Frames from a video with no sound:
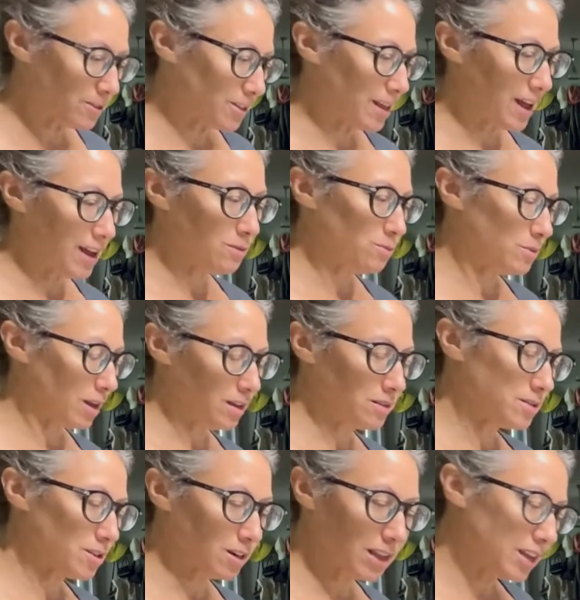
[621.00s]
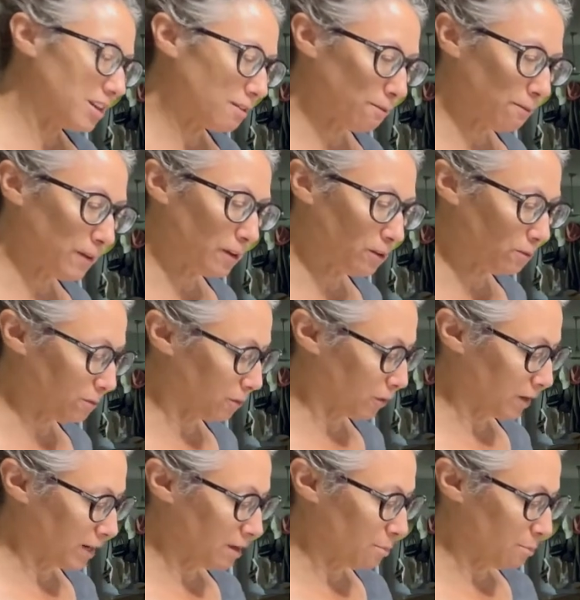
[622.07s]
that, and I'll start getting a feel for
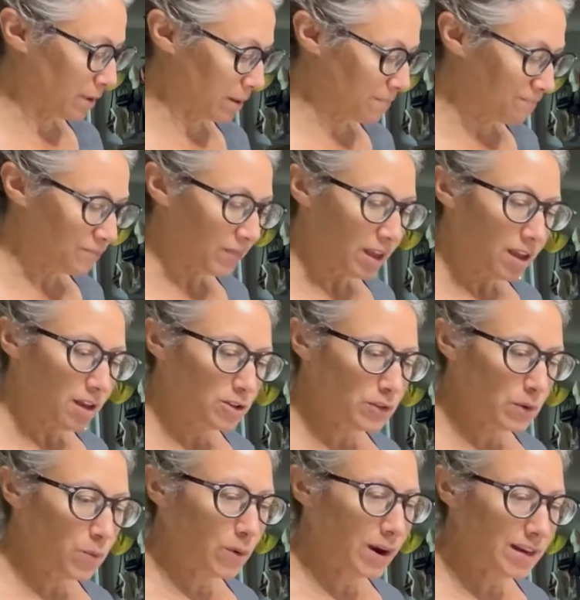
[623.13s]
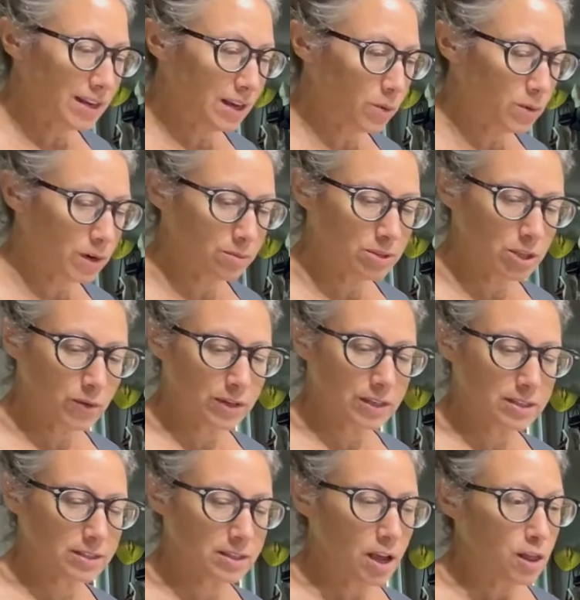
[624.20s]
it. But so right now what I'm doing
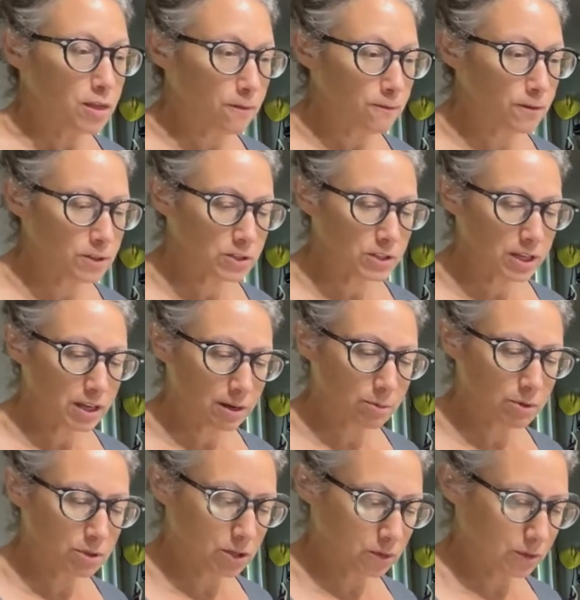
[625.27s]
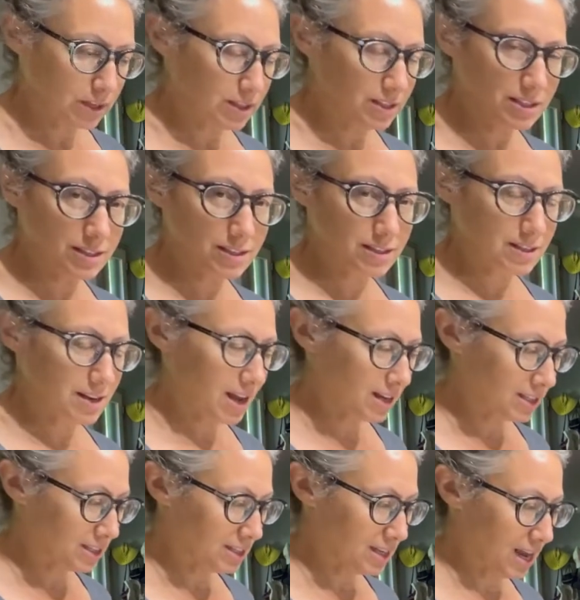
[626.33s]
is, the first thing I'm doing, this is the
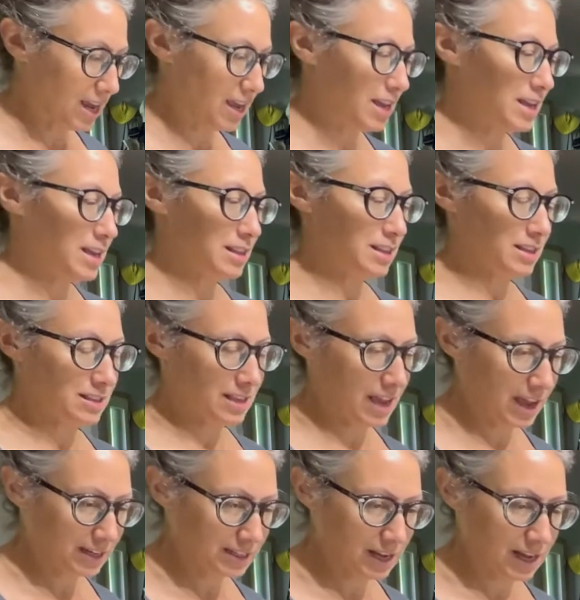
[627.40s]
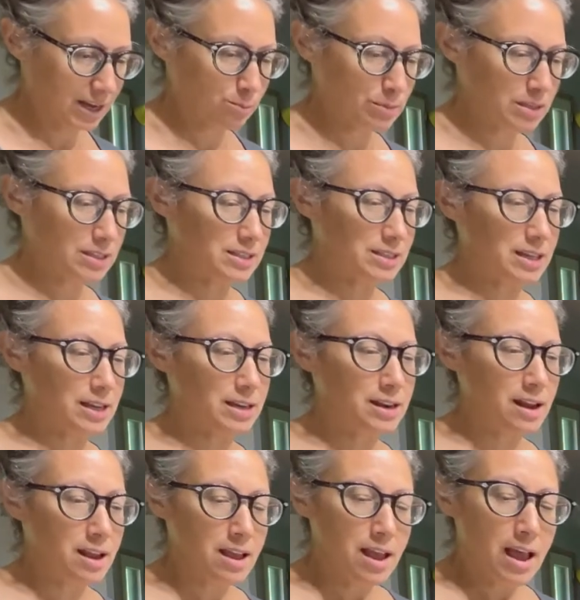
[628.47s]
next day, it's had time to sit.
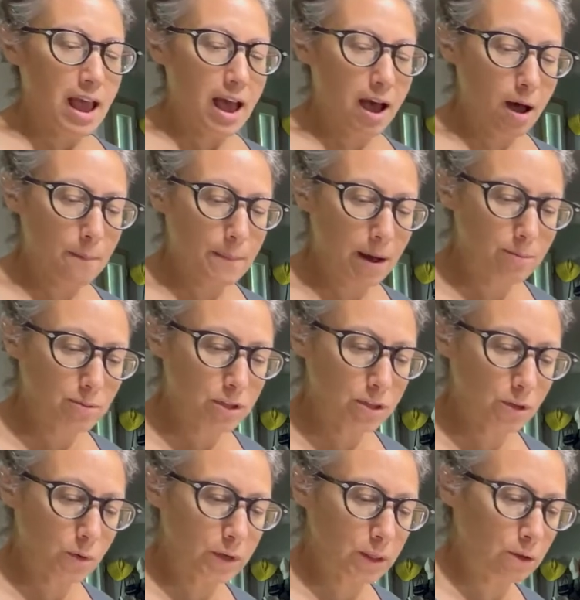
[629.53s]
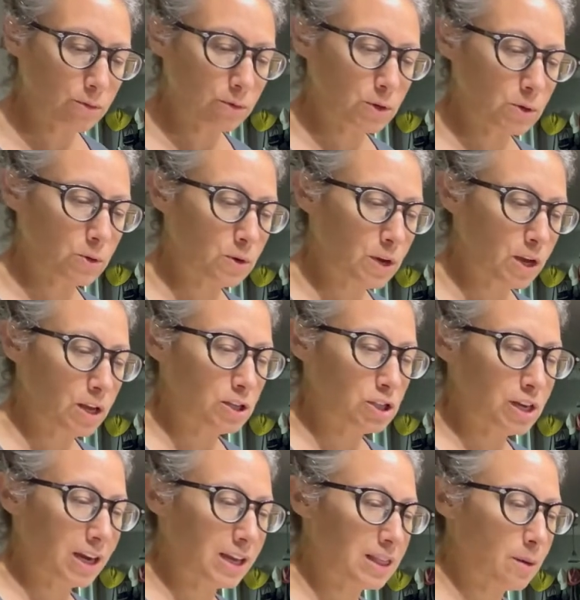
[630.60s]
I'm just going through
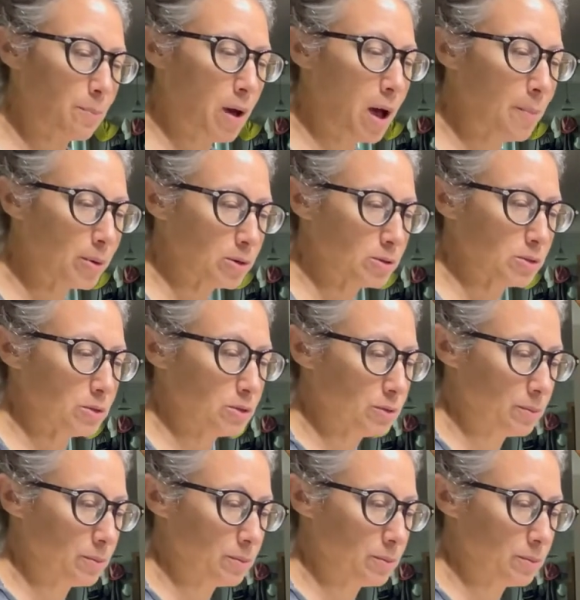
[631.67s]
checking the poppers,